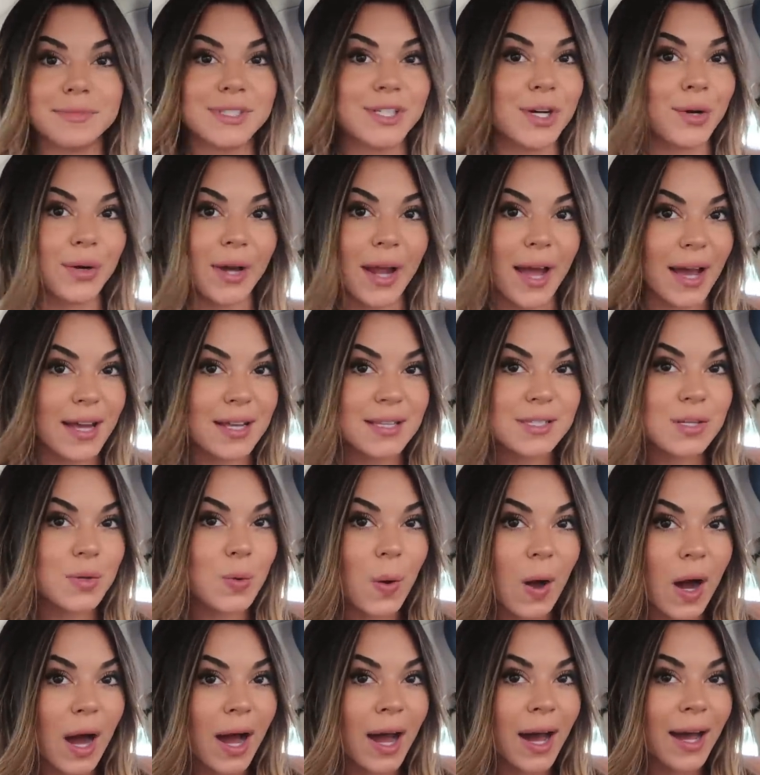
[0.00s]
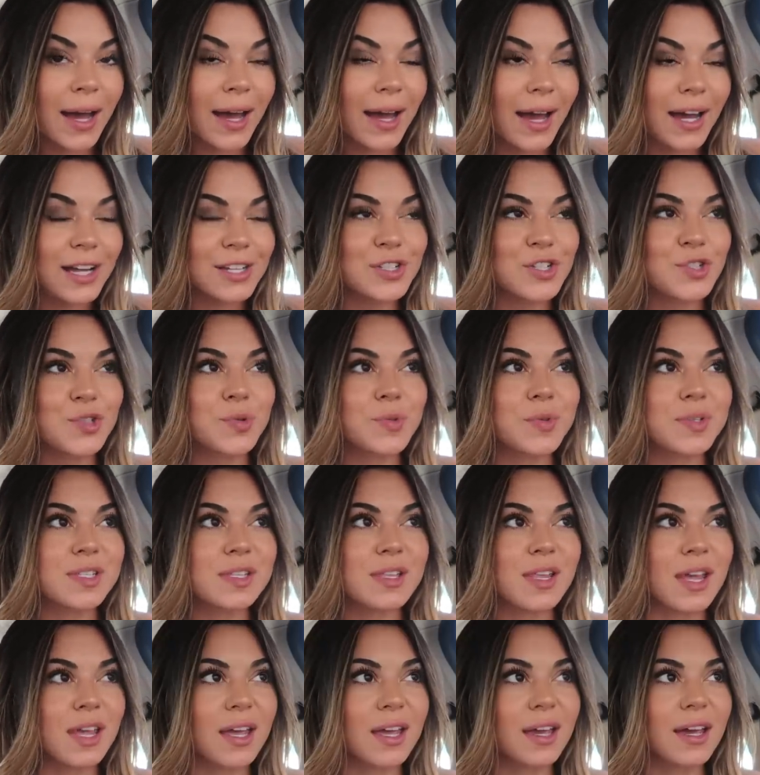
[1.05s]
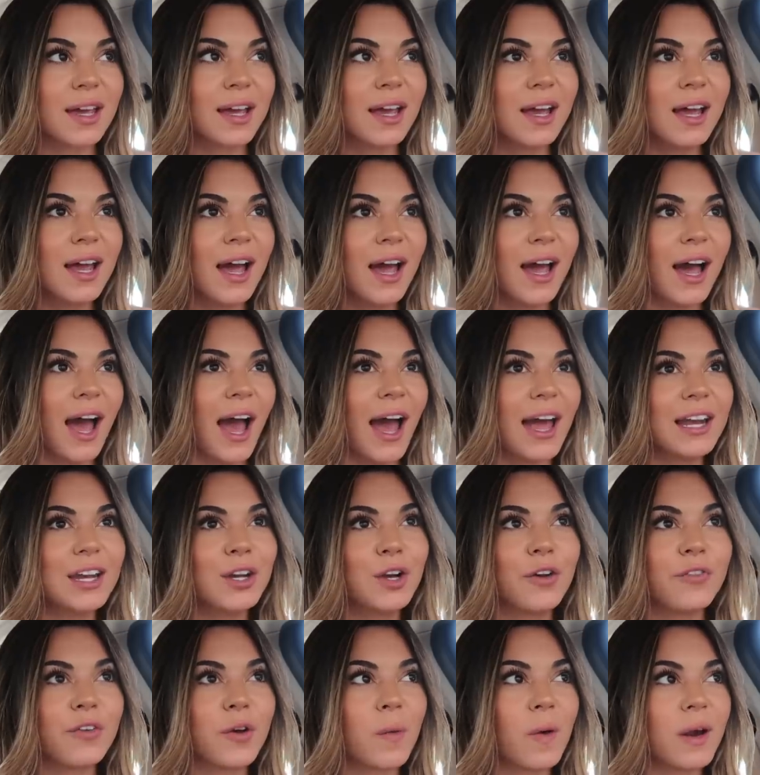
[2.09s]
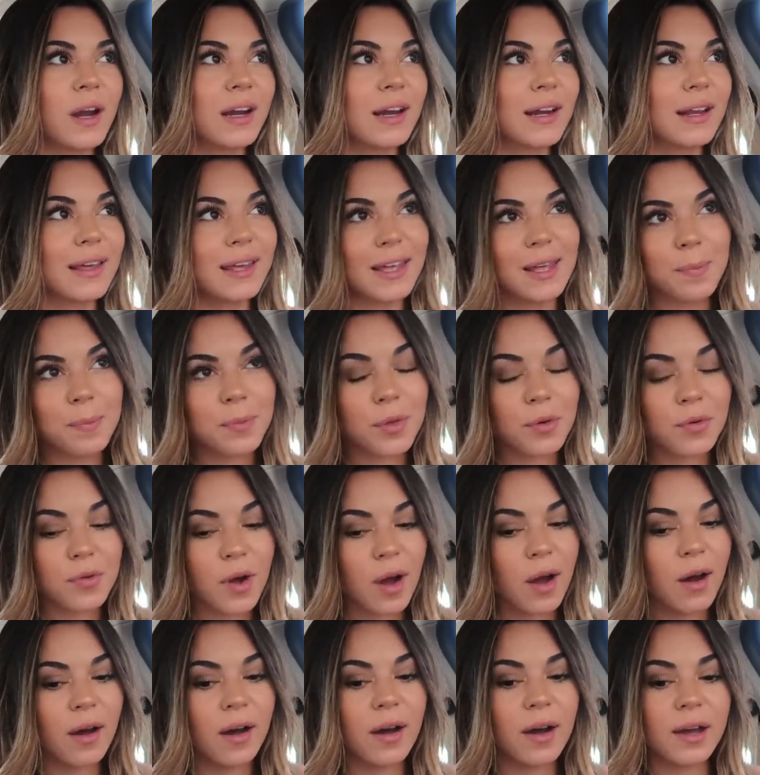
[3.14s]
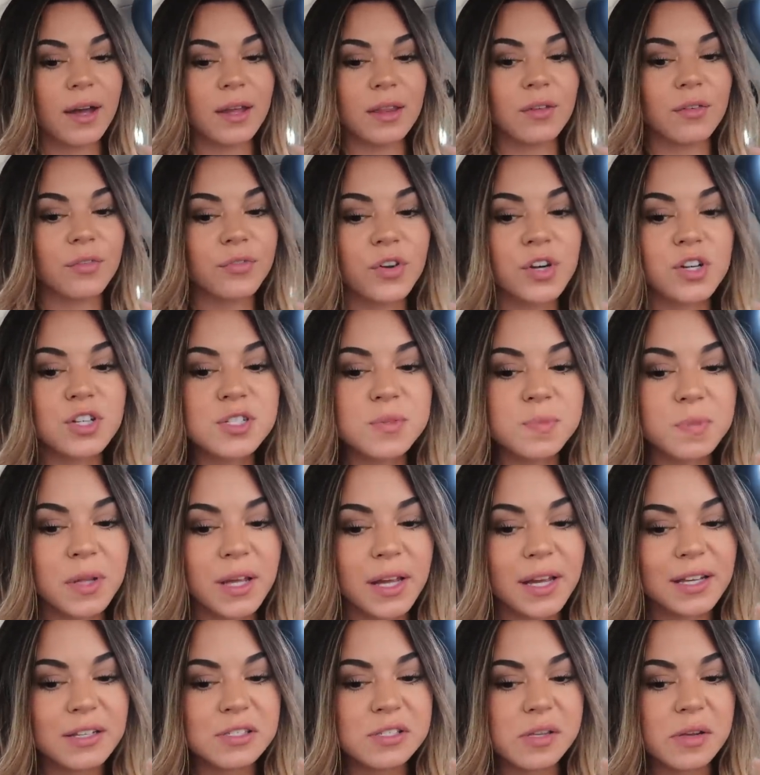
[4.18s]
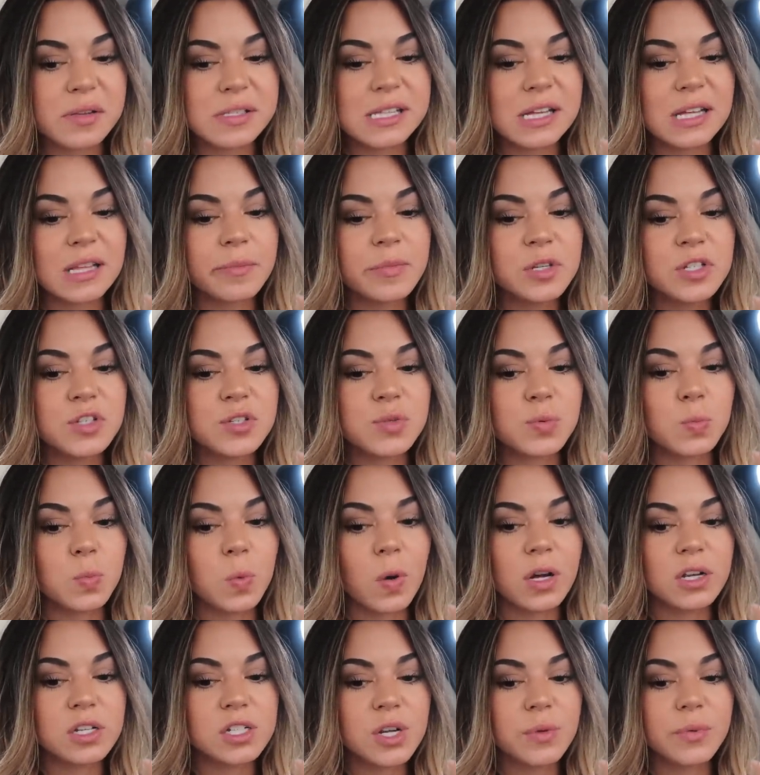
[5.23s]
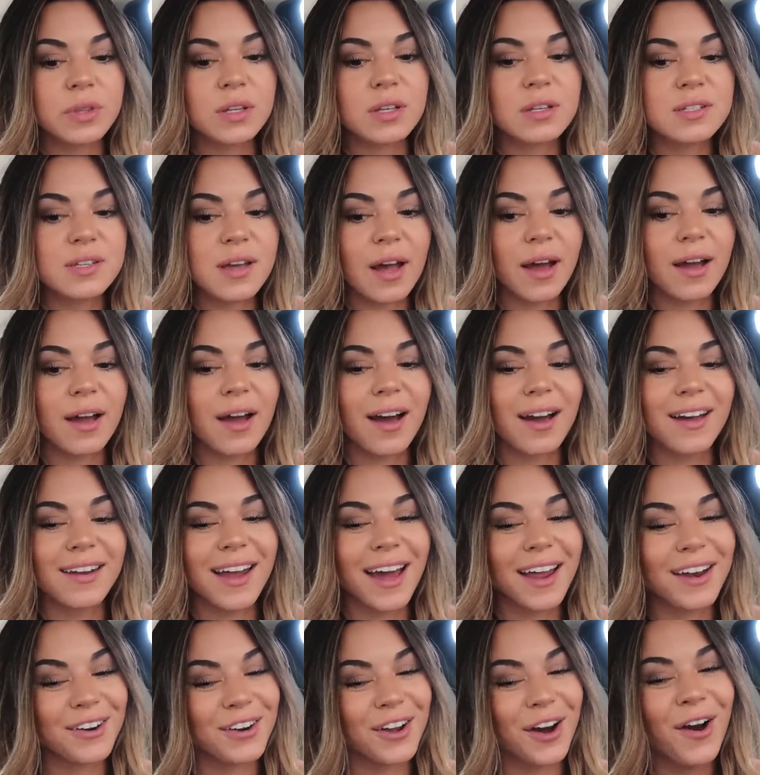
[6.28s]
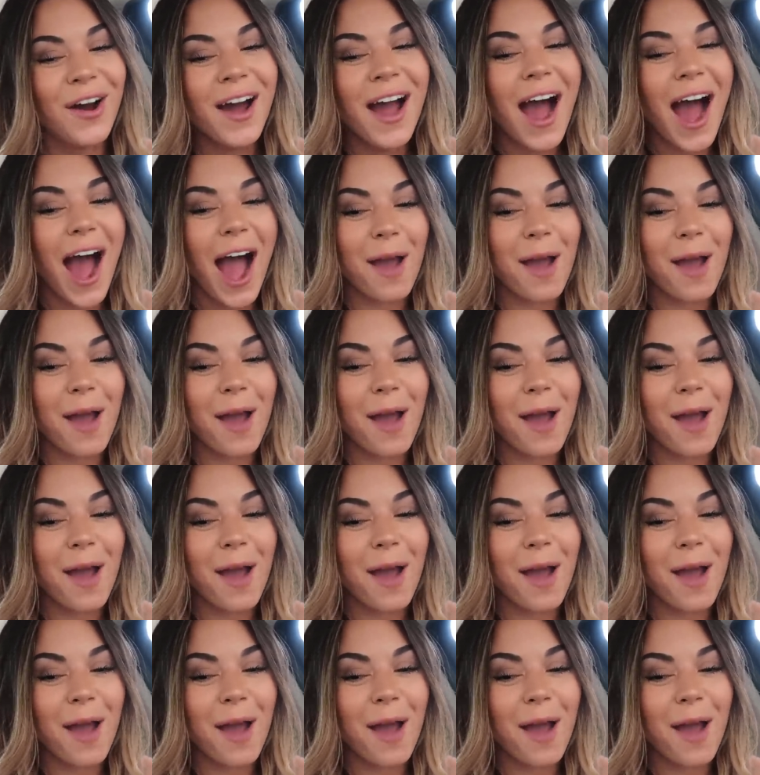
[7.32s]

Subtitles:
Don't ask why. I just was like, I didn't know if I wanted to keep the rug in the first place. So I was like, let me just wash it with the tag on. I don't know.